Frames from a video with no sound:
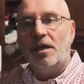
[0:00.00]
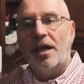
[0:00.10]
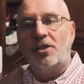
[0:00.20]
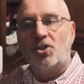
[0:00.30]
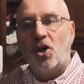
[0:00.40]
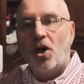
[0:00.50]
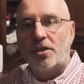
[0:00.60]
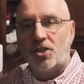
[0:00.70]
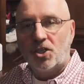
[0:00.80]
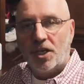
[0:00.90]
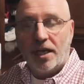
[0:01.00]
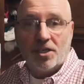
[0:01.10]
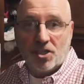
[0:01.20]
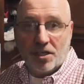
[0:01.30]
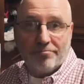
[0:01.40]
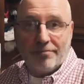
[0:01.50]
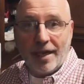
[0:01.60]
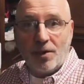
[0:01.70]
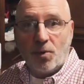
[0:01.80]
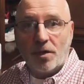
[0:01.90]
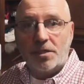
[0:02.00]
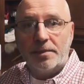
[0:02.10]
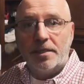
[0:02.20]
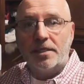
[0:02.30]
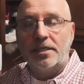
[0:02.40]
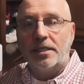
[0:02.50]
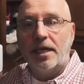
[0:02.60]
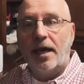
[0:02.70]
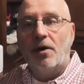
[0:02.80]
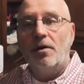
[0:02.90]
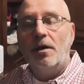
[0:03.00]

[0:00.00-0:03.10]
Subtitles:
as costs change, like we're experiencing now.